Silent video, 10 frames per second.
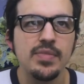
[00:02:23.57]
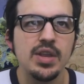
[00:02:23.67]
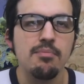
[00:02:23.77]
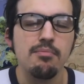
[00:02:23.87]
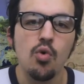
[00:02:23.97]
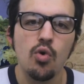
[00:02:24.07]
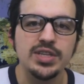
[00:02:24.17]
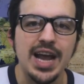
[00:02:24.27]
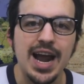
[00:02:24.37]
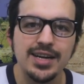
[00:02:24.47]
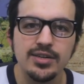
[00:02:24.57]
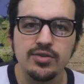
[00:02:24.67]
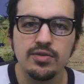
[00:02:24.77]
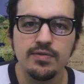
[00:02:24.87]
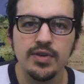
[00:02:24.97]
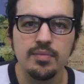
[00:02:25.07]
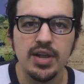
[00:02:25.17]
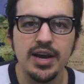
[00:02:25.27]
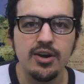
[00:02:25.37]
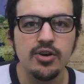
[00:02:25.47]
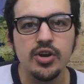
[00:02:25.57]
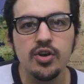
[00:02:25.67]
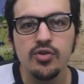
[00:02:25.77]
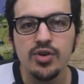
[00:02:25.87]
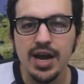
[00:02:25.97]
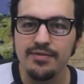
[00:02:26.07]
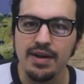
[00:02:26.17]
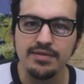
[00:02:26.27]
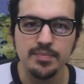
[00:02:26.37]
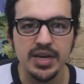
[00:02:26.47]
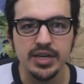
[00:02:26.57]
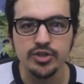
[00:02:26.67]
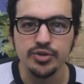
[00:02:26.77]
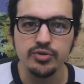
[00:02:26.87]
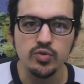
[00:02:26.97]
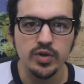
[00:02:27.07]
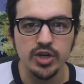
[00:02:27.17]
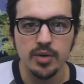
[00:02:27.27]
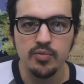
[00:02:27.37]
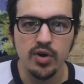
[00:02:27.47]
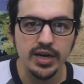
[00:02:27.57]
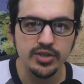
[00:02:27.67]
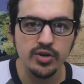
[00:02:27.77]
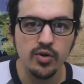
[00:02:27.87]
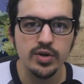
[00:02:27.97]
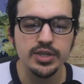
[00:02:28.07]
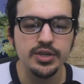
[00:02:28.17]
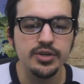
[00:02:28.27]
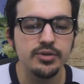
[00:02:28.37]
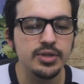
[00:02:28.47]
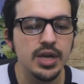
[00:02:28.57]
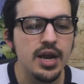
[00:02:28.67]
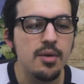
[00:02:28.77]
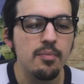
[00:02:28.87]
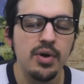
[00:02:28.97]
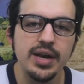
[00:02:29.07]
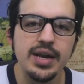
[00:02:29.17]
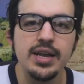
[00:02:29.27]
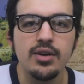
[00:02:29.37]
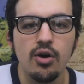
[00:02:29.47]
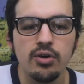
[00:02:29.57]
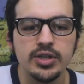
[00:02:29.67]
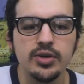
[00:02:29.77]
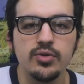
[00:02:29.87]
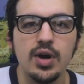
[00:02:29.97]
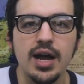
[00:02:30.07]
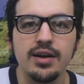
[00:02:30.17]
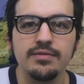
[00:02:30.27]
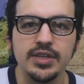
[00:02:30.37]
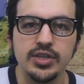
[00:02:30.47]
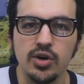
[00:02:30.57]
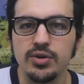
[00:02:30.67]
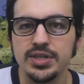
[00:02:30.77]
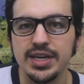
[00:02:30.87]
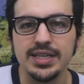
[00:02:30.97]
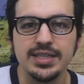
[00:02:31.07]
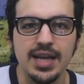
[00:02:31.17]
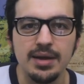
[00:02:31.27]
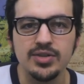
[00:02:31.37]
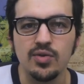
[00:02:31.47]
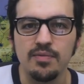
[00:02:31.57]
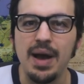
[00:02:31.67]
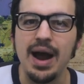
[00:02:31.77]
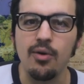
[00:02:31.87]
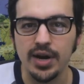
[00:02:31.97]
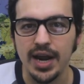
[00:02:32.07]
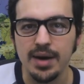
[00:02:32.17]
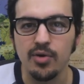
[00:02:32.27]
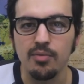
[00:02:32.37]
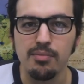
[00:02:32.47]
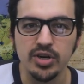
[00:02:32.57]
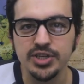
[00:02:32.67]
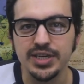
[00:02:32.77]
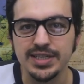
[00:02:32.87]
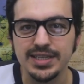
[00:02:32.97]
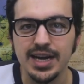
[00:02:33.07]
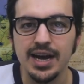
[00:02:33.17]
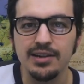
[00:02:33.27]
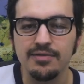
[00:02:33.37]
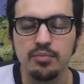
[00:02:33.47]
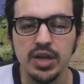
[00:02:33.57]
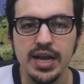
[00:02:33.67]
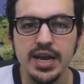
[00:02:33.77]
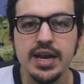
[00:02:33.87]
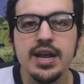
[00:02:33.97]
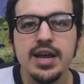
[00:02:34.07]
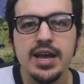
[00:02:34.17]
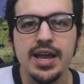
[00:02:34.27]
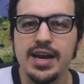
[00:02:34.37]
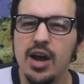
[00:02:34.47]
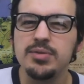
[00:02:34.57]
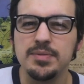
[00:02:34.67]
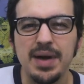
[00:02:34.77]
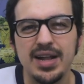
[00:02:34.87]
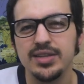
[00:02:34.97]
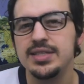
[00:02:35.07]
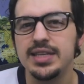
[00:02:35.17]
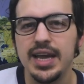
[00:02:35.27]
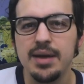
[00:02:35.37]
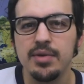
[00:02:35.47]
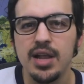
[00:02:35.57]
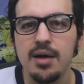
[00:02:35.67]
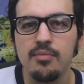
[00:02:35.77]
more tactical for the player. You know, you kind of have to pick and choose which upgrades you're going to use, but it also kind of deters against that sort of power gamer munchkin style of play, and it helps balance the game a lot